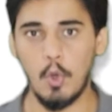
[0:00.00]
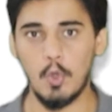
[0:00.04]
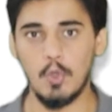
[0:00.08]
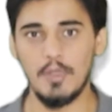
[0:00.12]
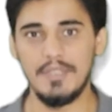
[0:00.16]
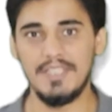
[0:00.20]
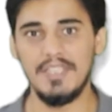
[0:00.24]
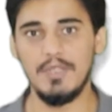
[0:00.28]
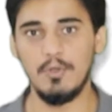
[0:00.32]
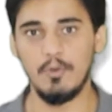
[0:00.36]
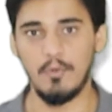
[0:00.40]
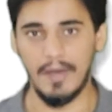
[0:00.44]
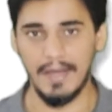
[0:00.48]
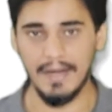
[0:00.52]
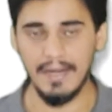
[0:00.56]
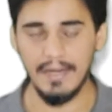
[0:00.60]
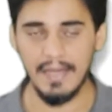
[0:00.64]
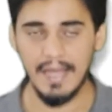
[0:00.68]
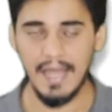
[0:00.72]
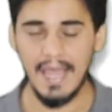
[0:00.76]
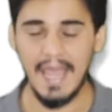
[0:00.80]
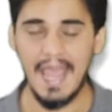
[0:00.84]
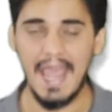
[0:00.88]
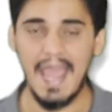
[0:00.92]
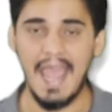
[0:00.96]
OG1,
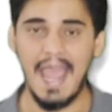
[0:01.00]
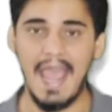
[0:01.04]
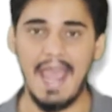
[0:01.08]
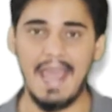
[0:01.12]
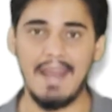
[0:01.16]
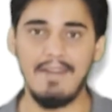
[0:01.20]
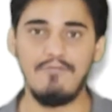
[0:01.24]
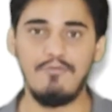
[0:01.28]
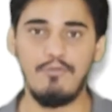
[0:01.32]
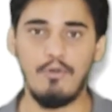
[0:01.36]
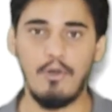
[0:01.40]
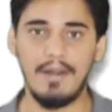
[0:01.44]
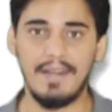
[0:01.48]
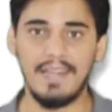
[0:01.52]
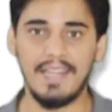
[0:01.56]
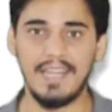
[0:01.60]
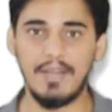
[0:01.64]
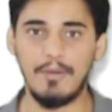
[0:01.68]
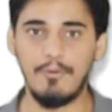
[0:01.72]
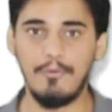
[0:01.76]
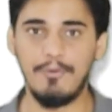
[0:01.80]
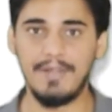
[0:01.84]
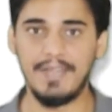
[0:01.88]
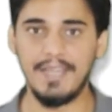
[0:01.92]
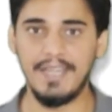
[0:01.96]
and for
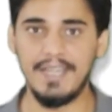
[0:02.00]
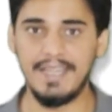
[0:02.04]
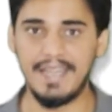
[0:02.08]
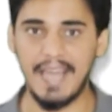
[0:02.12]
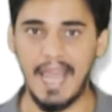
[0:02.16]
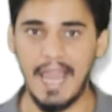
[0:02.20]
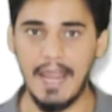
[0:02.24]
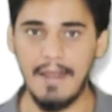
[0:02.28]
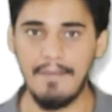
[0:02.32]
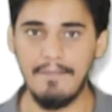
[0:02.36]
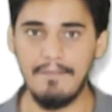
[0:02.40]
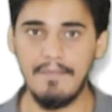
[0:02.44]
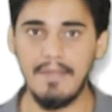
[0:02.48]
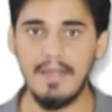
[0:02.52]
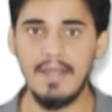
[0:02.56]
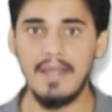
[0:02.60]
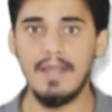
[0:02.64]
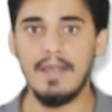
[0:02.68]
equity type